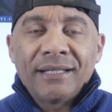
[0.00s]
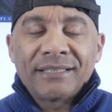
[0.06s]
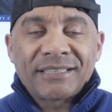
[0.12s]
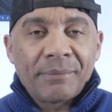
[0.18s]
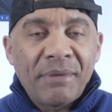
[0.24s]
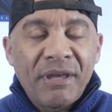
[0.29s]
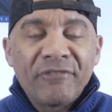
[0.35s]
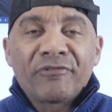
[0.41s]

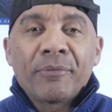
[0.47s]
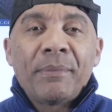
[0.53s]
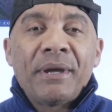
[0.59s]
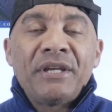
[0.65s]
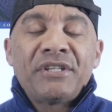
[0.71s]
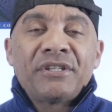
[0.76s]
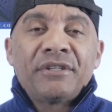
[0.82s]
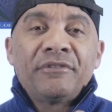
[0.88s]
some
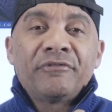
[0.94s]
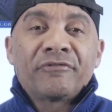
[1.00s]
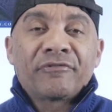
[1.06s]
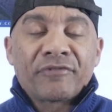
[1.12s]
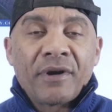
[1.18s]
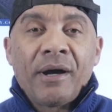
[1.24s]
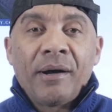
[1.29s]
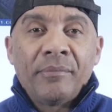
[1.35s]
information
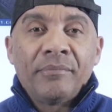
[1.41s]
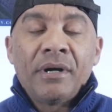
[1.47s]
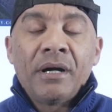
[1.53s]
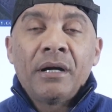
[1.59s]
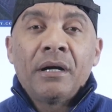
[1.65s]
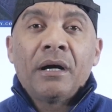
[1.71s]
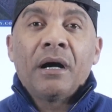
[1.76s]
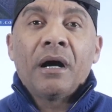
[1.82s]
from
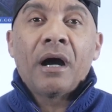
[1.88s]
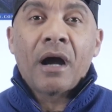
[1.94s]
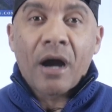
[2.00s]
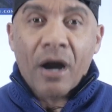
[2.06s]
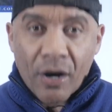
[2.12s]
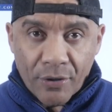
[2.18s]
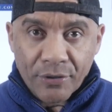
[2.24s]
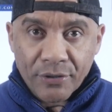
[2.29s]
an
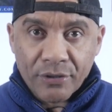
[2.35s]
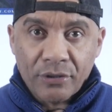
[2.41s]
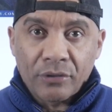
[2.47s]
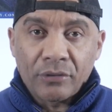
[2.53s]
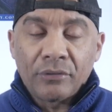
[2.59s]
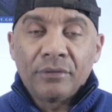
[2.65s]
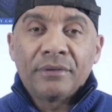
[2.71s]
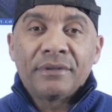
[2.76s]

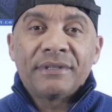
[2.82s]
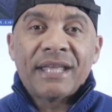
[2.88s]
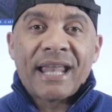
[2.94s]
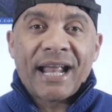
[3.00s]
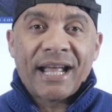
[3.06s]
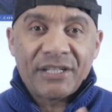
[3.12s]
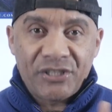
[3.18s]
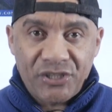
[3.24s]
article
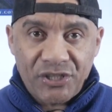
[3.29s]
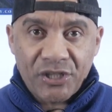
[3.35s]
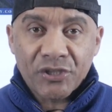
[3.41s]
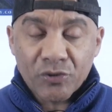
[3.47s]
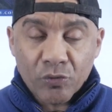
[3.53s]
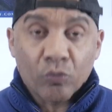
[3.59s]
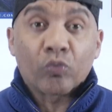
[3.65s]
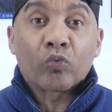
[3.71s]
that I
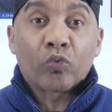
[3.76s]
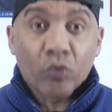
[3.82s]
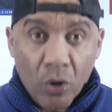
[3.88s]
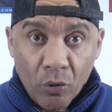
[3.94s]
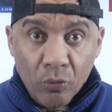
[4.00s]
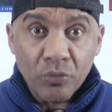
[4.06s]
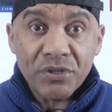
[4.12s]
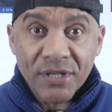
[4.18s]
just
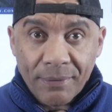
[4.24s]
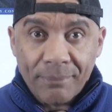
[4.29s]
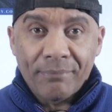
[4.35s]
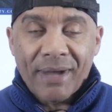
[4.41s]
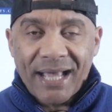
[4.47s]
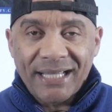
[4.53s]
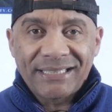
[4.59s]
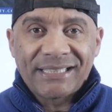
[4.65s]
wrote
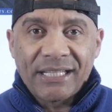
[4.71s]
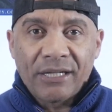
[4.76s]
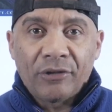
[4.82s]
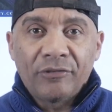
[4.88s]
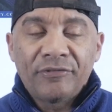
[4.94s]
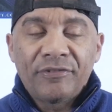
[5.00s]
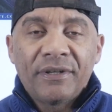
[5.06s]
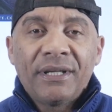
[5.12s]

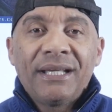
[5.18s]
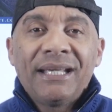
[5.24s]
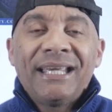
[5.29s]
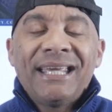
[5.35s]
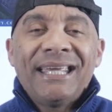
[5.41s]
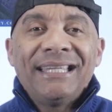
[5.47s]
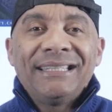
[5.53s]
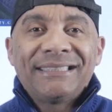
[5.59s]
myself
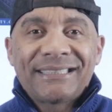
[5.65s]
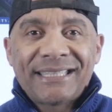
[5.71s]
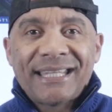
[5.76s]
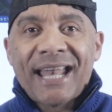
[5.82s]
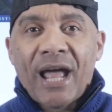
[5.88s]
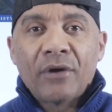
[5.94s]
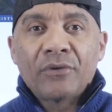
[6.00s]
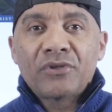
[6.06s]
and
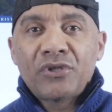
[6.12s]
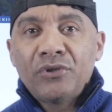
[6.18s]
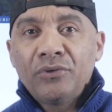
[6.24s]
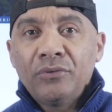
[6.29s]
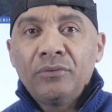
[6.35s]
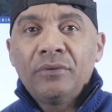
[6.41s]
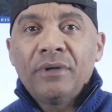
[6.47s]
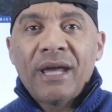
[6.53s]
sent out
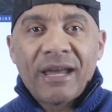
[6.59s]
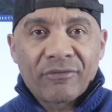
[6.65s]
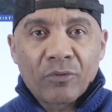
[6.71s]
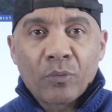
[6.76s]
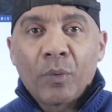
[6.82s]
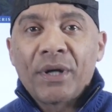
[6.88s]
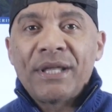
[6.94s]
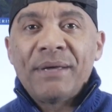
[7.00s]
to
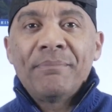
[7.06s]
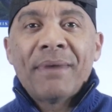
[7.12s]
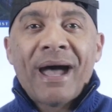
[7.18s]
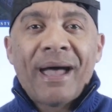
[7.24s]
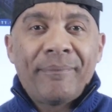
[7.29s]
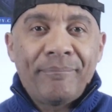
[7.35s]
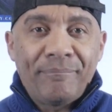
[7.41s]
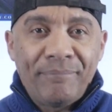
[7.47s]
everyone in
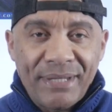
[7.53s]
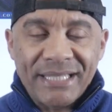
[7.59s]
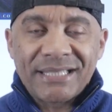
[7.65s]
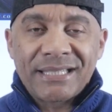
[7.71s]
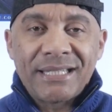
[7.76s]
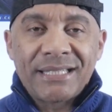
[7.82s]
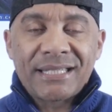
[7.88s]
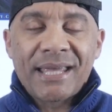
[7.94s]
my
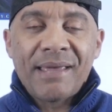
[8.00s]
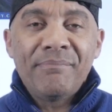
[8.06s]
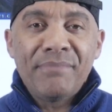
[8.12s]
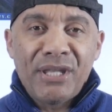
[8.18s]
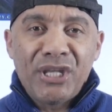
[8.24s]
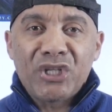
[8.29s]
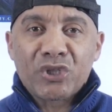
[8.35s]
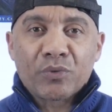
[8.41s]
business
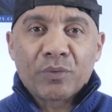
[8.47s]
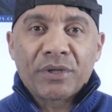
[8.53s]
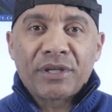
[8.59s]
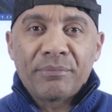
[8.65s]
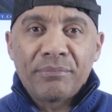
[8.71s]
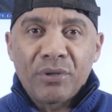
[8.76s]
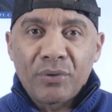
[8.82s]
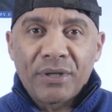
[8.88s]
and ministry
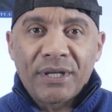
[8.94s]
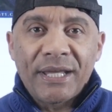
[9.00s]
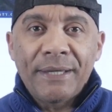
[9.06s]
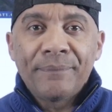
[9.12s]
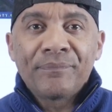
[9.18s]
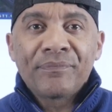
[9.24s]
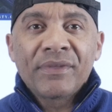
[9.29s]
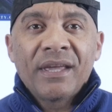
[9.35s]

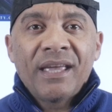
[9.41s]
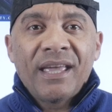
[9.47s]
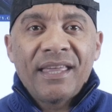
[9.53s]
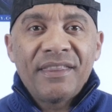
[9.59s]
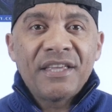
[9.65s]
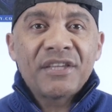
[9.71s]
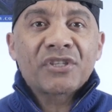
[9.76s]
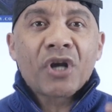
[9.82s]
community.
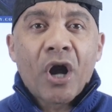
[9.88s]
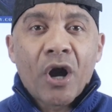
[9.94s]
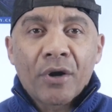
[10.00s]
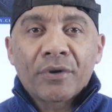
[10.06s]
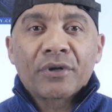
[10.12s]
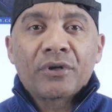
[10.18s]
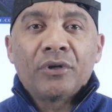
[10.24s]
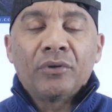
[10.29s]
And this
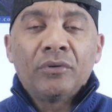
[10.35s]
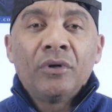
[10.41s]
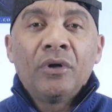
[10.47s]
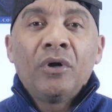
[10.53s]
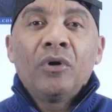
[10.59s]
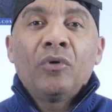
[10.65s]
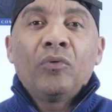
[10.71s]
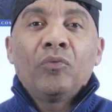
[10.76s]
article
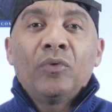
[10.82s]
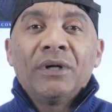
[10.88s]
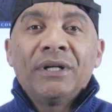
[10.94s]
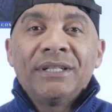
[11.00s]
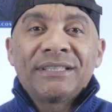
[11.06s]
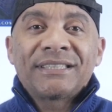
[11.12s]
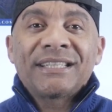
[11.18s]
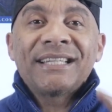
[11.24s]

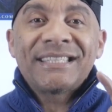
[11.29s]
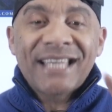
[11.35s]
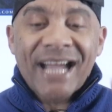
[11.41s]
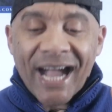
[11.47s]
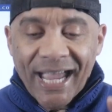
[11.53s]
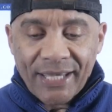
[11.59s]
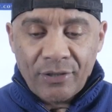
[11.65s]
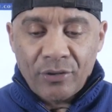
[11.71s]
was
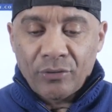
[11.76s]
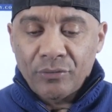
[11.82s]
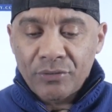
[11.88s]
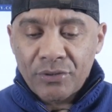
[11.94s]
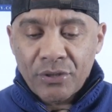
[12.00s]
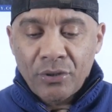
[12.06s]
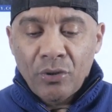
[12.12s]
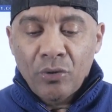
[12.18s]

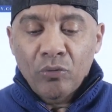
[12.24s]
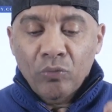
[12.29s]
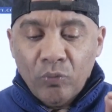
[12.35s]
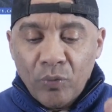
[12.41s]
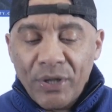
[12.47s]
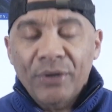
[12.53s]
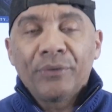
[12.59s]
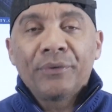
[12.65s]
titled,
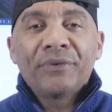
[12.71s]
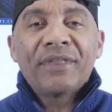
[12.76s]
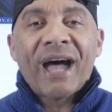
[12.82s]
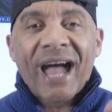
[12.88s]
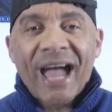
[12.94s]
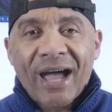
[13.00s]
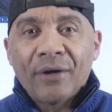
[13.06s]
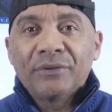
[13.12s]
Will the
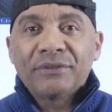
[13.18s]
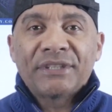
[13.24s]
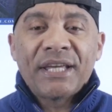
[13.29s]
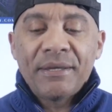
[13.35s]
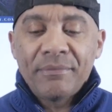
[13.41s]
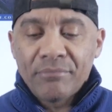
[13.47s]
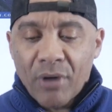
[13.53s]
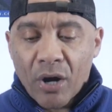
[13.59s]

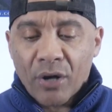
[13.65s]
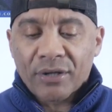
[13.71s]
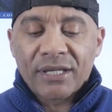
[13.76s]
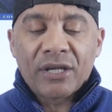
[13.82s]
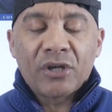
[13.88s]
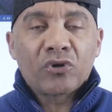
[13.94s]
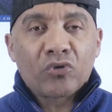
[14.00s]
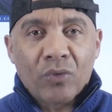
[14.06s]
Housing
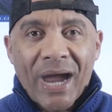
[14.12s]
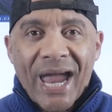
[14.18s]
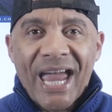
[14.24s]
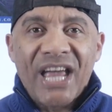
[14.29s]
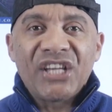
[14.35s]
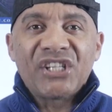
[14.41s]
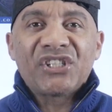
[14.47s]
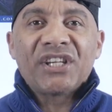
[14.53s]
Market
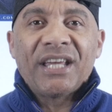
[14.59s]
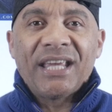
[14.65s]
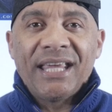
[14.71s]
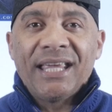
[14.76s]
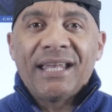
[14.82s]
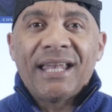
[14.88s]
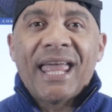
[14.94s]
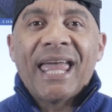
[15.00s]
Crash
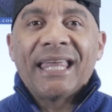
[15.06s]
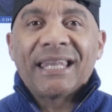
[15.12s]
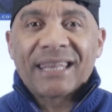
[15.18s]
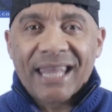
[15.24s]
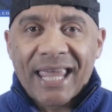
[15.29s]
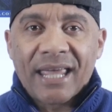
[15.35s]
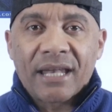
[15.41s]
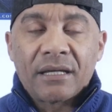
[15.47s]
in
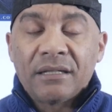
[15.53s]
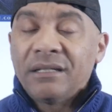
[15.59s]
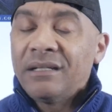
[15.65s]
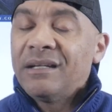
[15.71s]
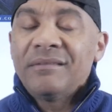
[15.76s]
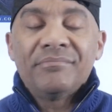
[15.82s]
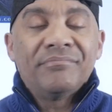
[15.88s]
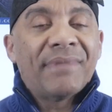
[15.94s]
Atlanta?
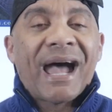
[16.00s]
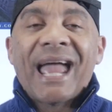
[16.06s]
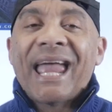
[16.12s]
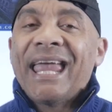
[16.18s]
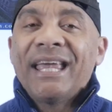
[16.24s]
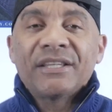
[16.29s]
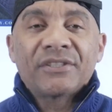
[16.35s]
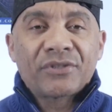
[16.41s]
My
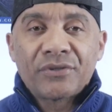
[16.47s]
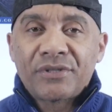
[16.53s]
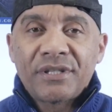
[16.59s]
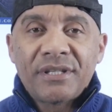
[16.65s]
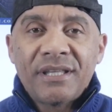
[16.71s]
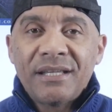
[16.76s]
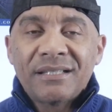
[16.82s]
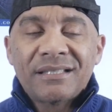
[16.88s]
answer
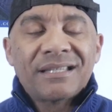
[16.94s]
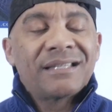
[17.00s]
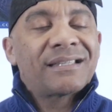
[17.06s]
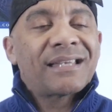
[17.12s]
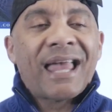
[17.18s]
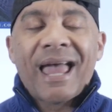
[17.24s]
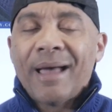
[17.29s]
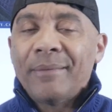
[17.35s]
to this
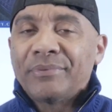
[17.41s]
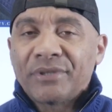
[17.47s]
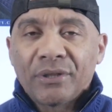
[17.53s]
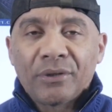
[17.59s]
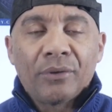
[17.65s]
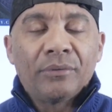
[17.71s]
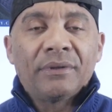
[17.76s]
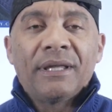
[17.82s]
is
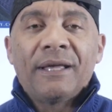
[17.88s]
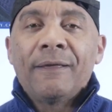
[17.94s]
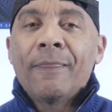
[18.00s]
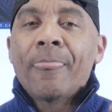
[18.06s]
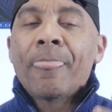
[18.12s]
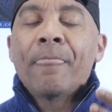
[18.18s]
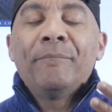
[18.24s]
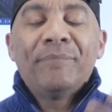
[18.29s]
absolutely,
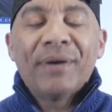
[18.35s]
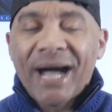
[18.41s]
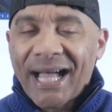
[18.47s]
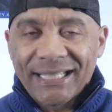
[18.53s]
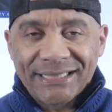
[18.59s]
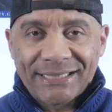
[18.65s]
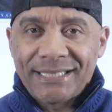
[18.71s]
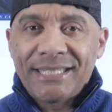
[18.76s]

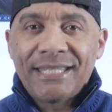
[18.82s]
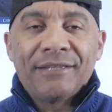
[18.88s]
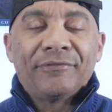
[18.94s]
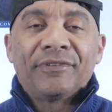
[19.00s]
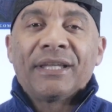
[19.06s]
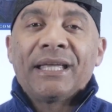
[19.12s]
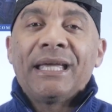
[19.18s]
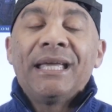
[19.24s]

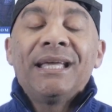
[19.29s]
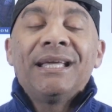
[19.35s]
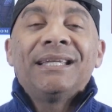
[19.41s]
positively